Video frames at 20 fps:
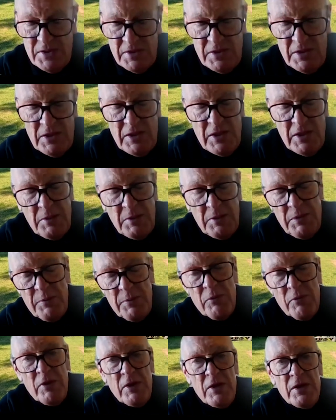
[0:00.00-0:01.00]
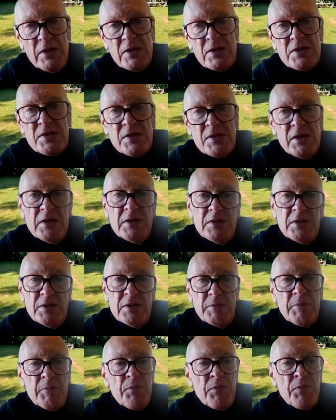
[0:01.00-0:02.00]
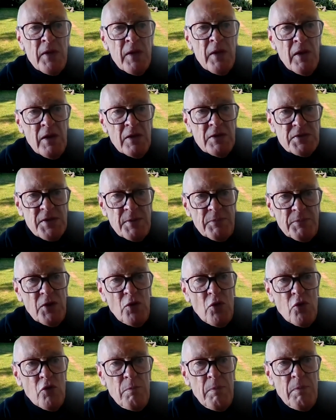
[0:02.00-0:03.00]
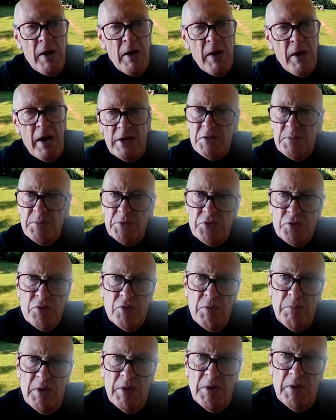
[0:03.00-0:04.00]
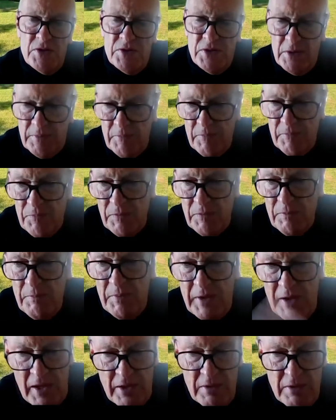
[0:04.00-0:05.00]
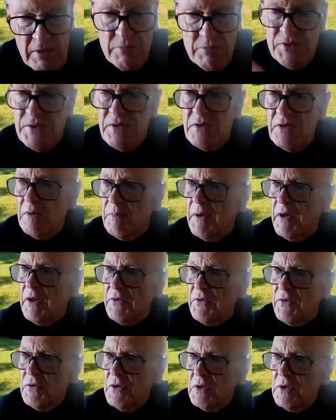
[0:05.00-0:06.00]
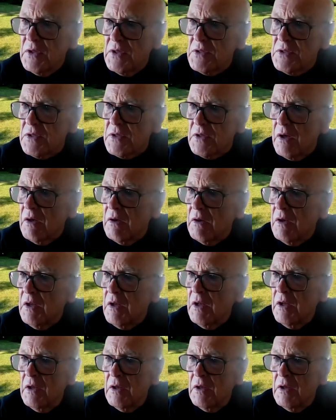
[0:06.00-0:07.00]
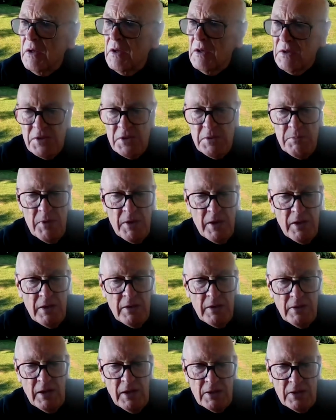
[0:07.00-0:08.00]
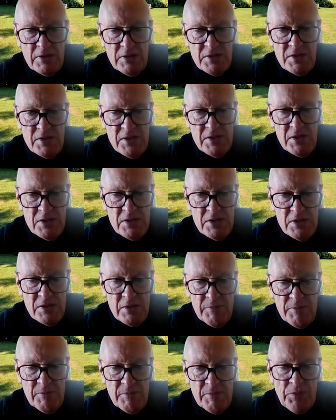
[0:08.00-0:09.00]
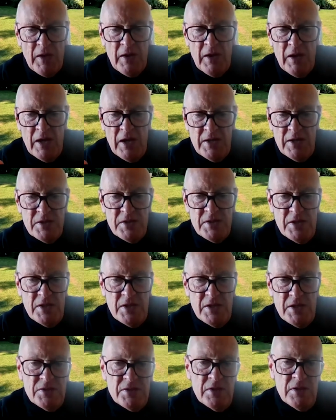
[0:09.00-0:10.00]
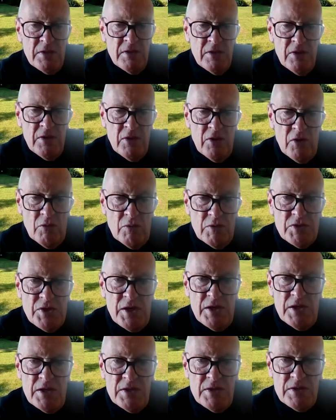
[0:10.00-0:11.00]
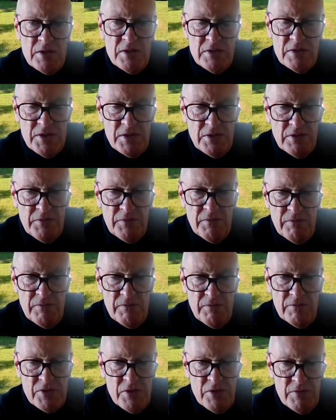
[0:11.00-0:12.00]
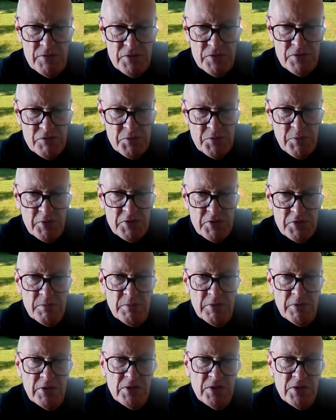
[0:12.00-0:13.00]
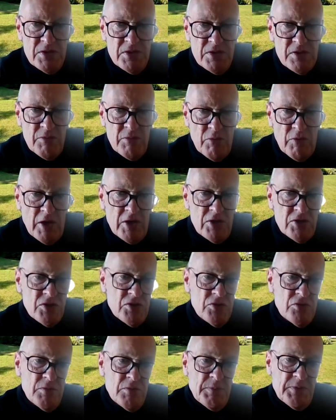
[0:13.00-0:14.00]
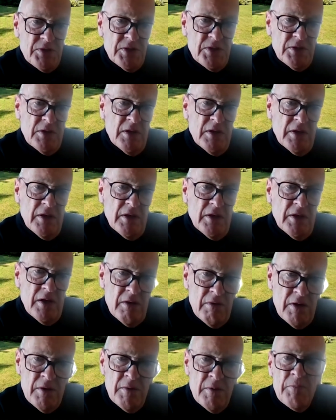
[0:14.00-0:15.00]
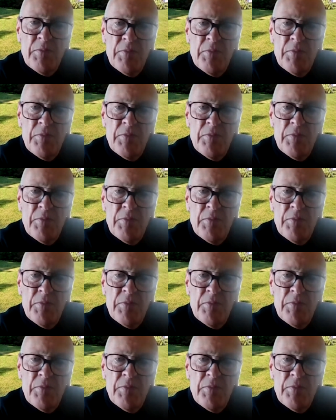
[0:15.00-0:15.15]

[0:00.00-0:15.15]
that are getting people really excited, something called participatory budgeting, began in Brazil about 30 years ago. And sitting behind that is the sense that here's an entity which has a set of service responsibilities in relation to a particular area.